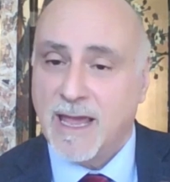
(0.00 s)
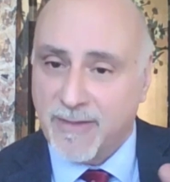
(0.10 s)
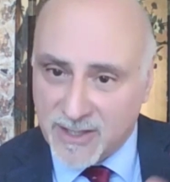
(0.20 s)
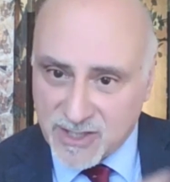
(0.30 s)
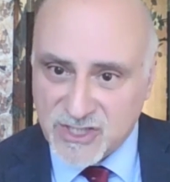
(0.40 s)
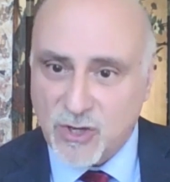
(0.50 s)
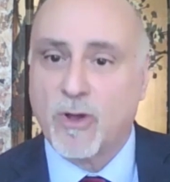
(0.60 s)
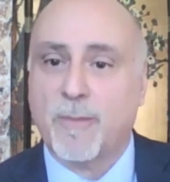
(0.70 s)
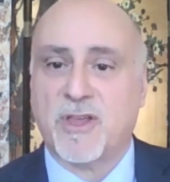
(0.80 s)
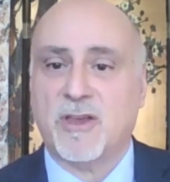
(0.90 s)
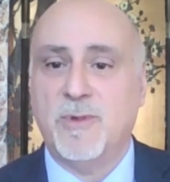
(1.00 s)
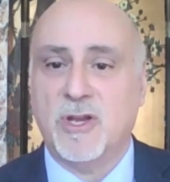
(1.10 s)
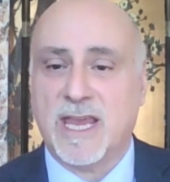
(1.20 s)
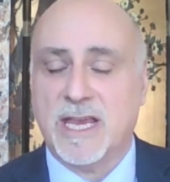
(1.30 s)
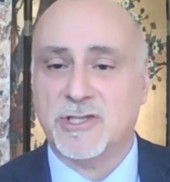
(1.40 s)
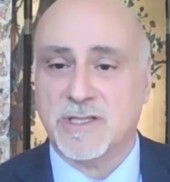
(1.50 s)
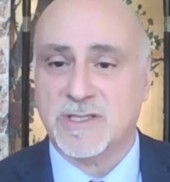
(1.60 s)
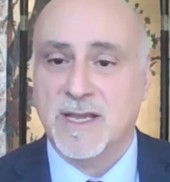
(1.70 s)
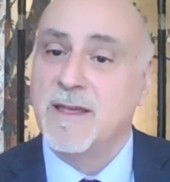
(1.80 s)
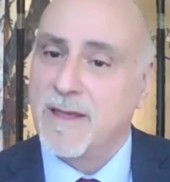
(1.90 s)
and then to soak up the communications.